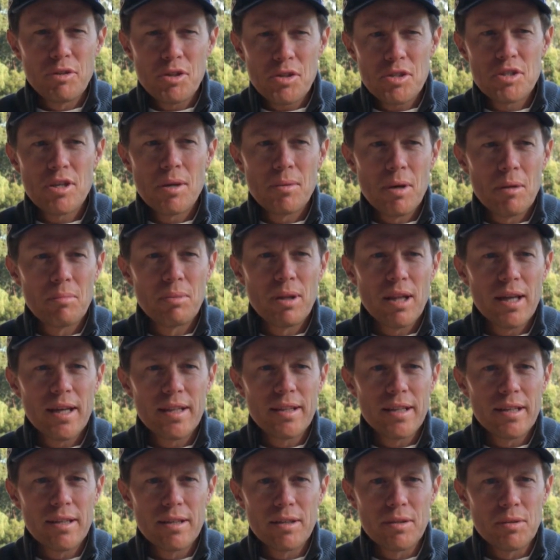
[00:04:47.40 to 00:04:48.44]
the first time I
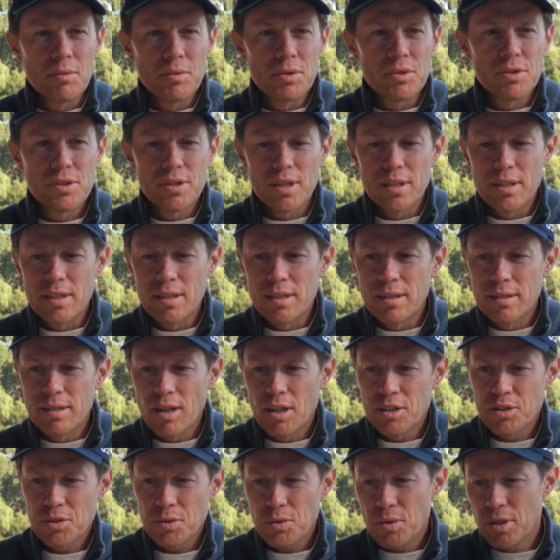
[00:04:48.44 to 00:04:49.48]
played there, it was
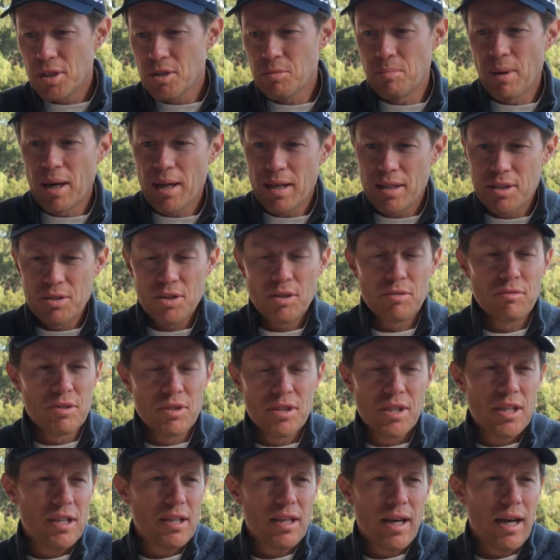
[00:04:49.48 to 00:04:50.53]
uh, I saw these bunkers off
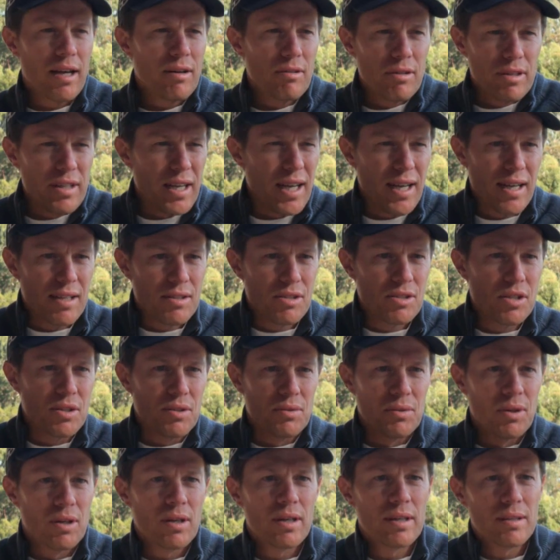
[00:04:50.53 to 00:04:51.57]
the tee 100 yards
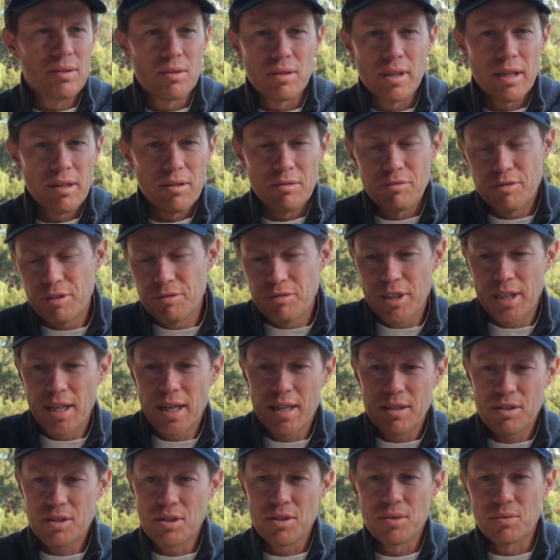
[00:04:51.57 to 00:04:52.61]
to the right or 150
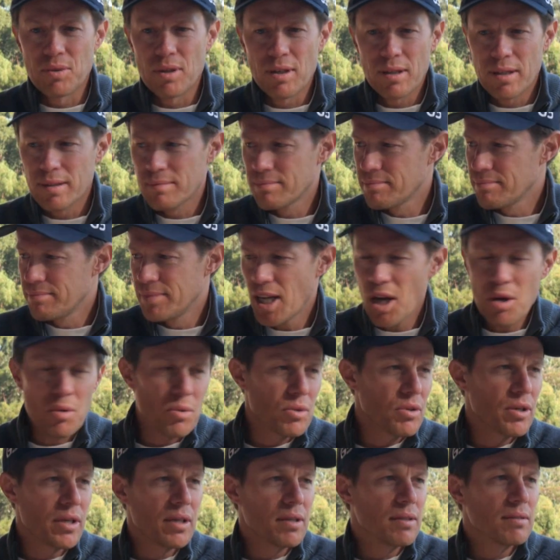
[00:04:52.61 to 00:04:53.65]
yards to the right,
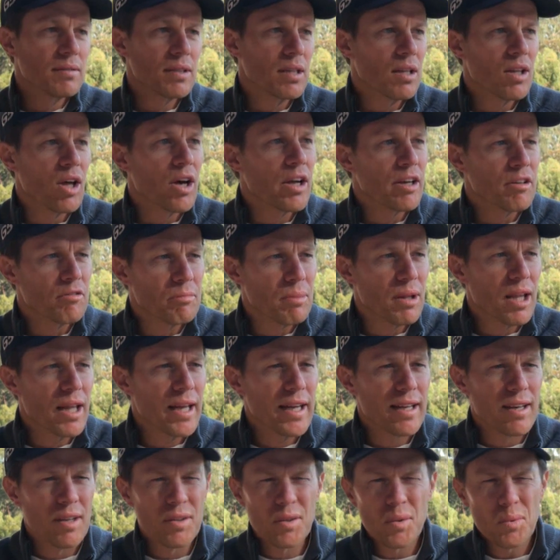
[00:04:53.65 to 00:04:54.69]
nowhere in the line of
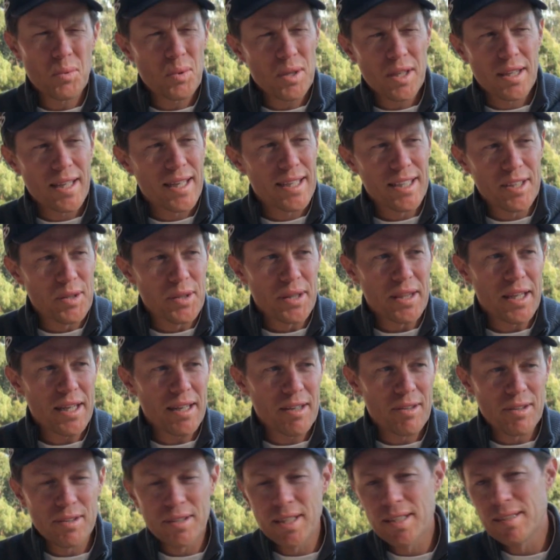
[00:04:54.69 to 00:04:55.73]
play, and I thought, what are they doing
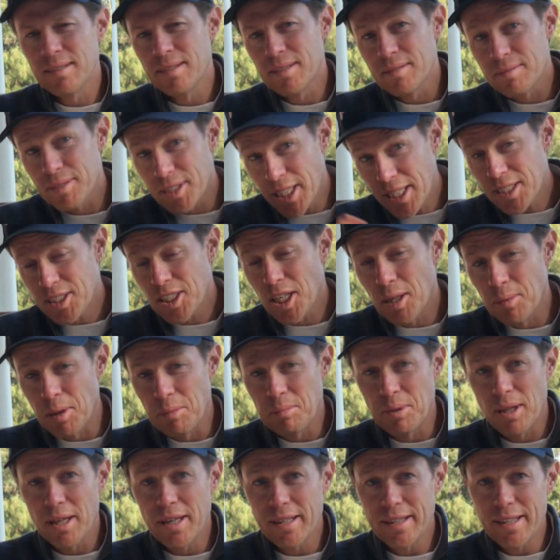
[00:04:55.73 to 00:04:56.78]
there? And then the second time
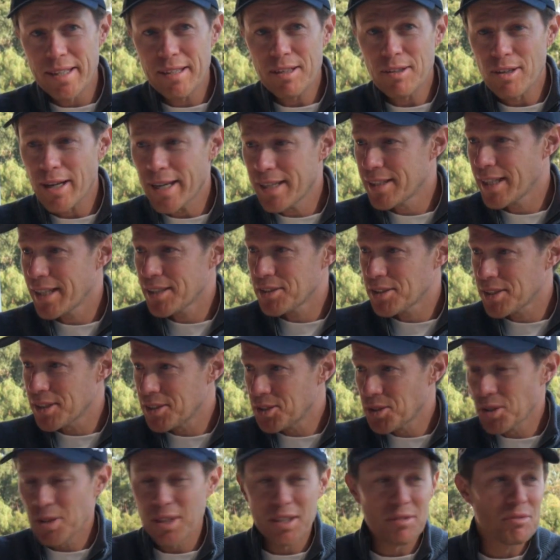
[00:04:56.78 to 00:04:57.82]
I played there, I had to
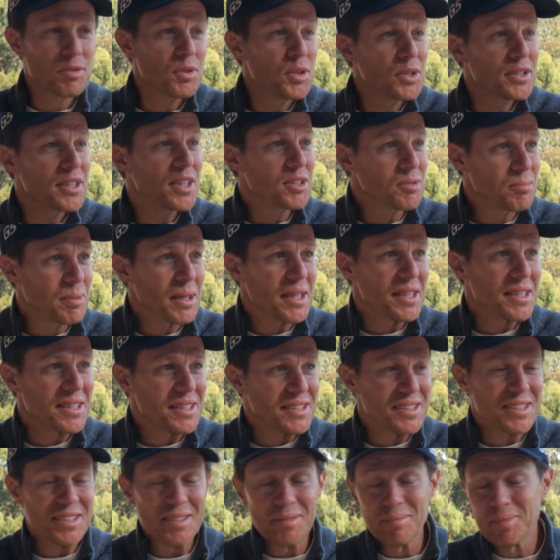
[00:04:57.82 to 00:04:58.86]
actually try and avoid those
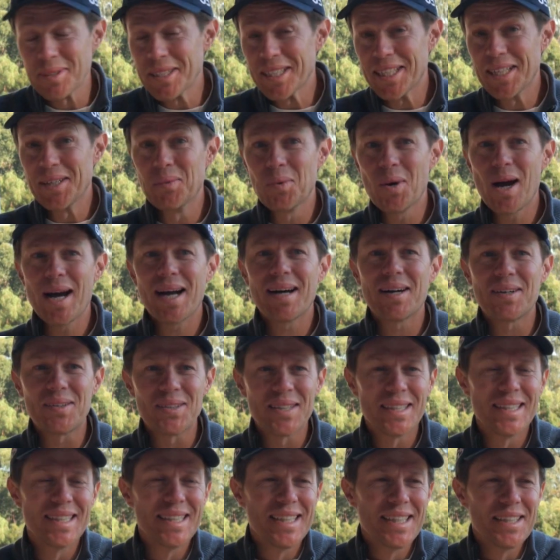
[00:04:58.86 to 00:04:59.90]
bunkers, and I'm thinking,
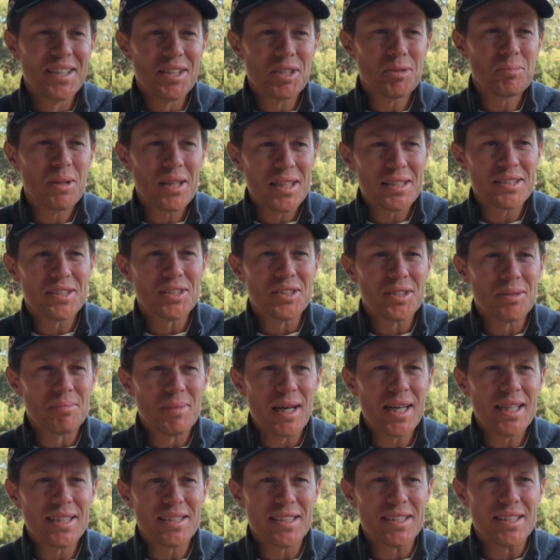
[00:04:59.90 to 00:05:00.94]
wow, this place is
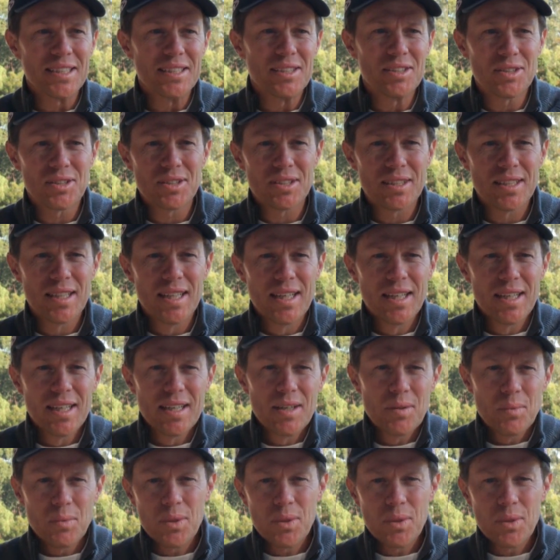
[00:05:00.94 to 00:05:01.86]
amazing. You just,